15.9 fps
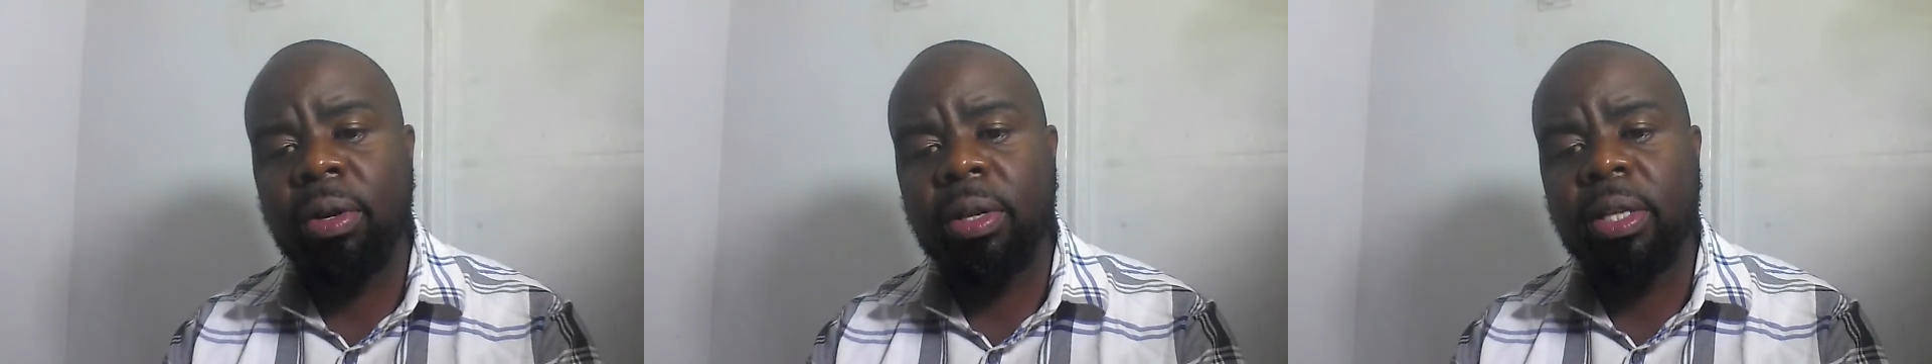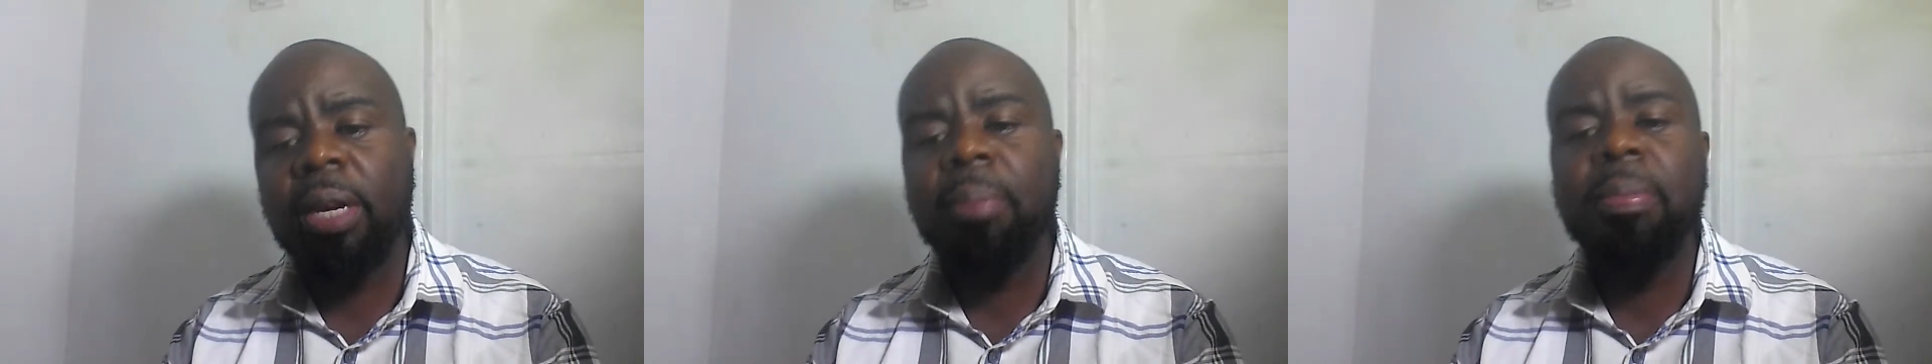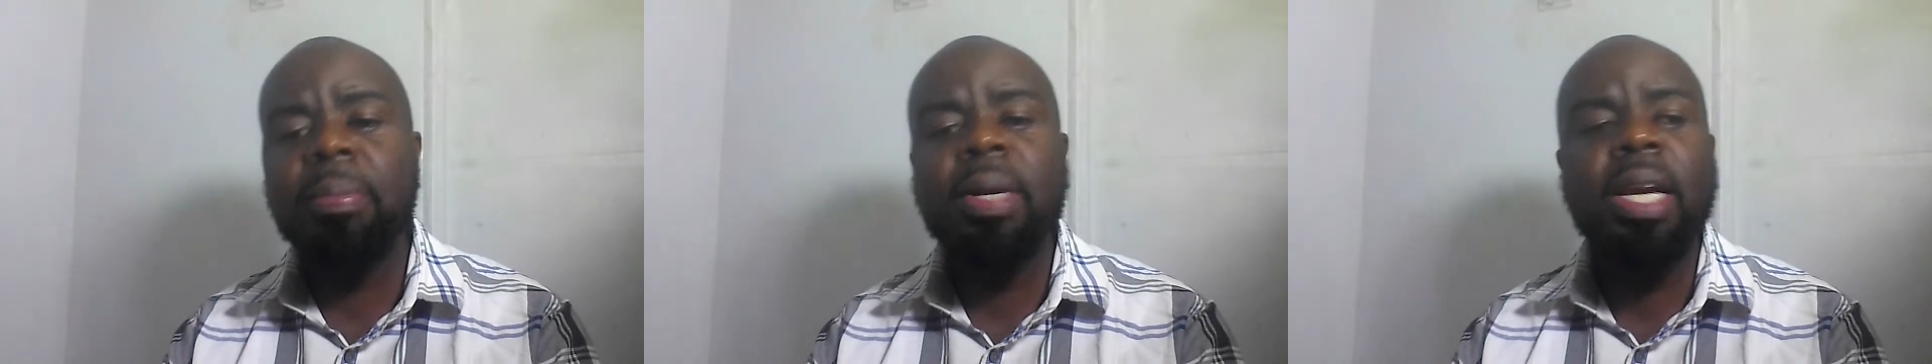
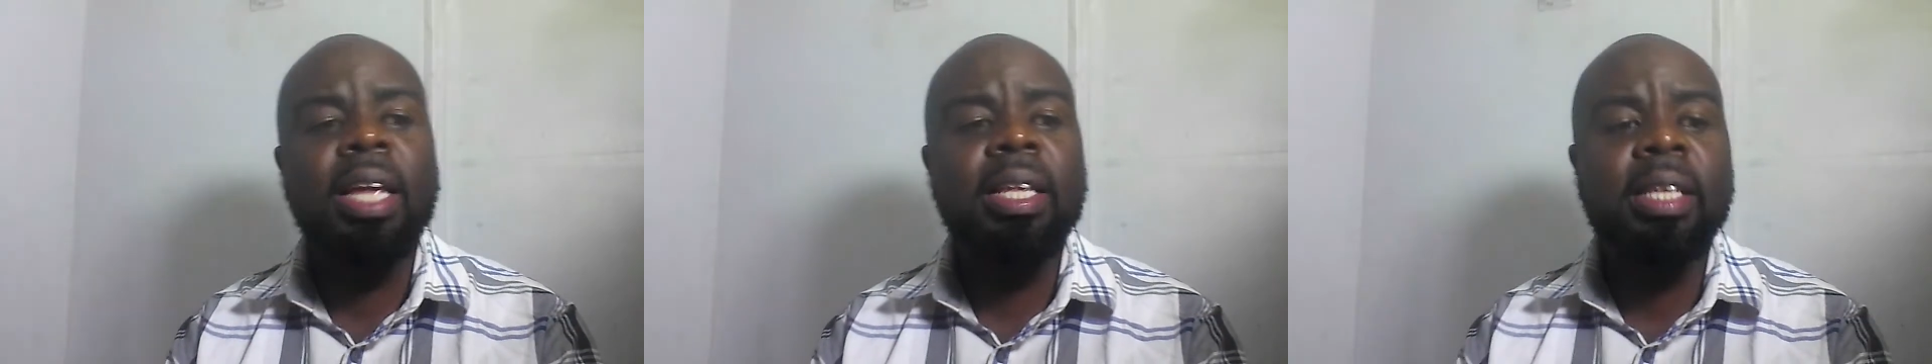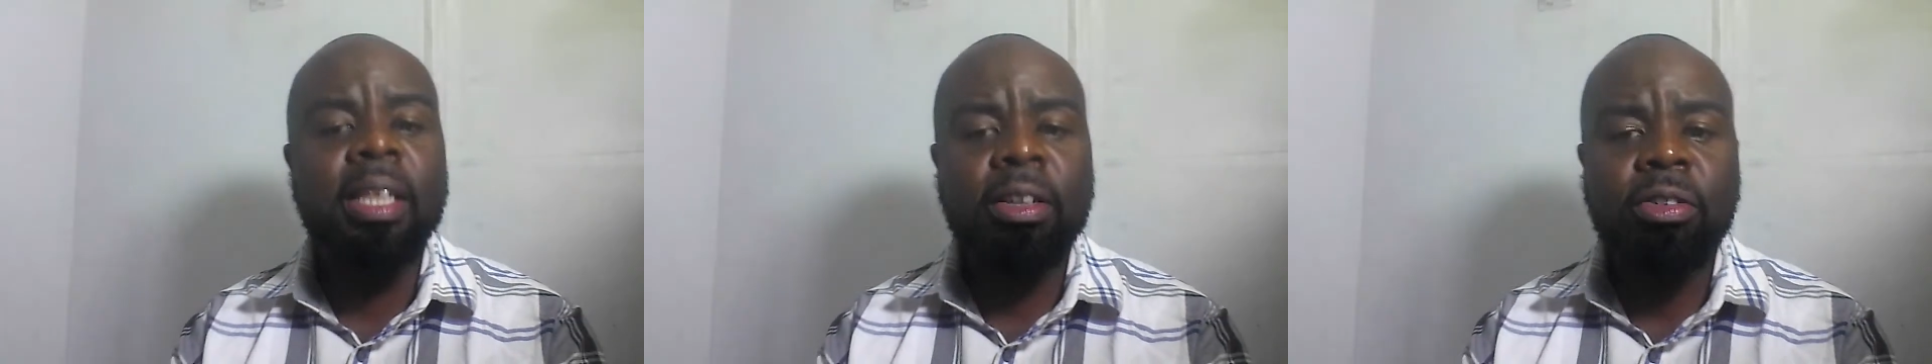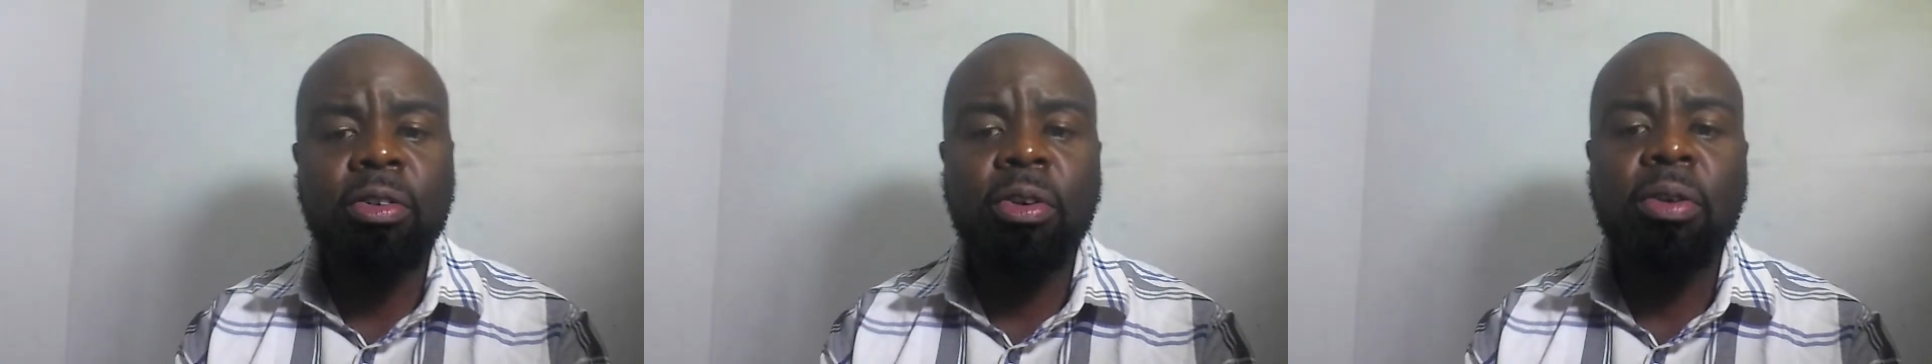
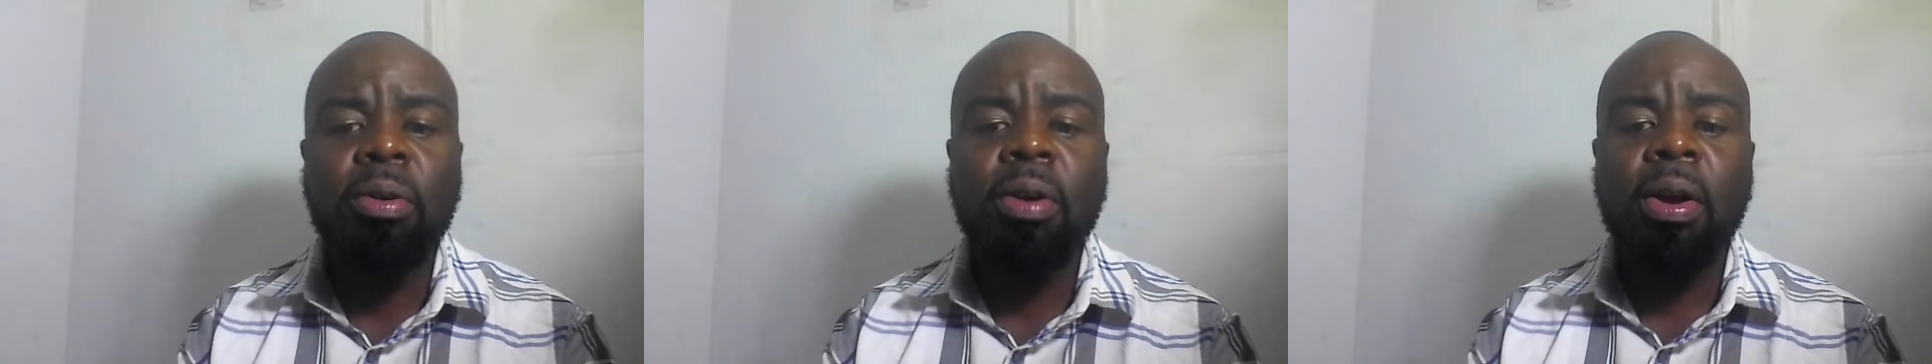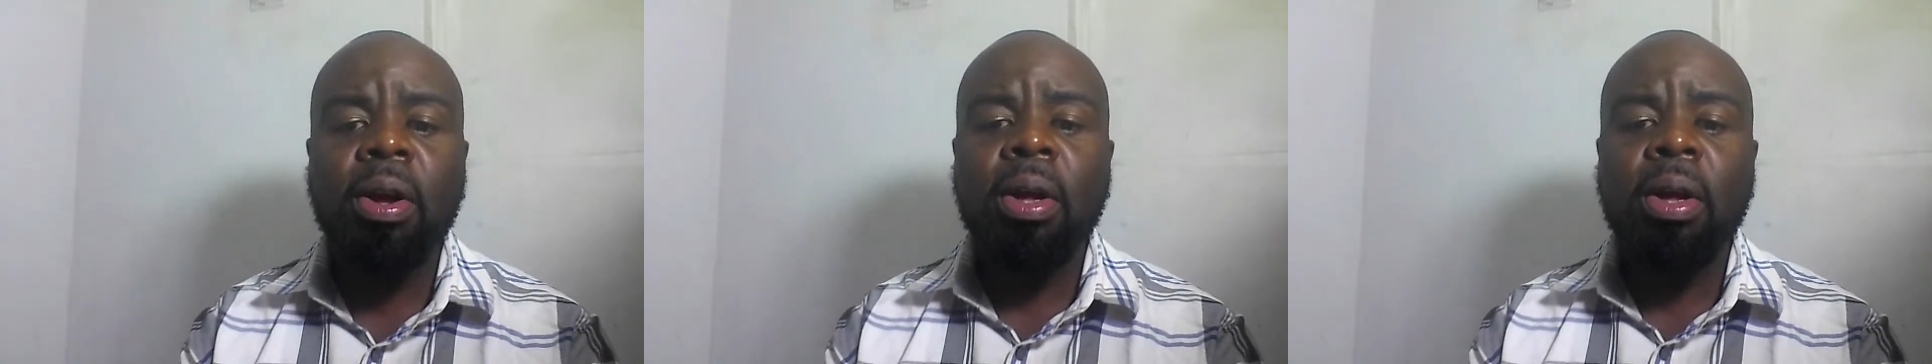Stabilization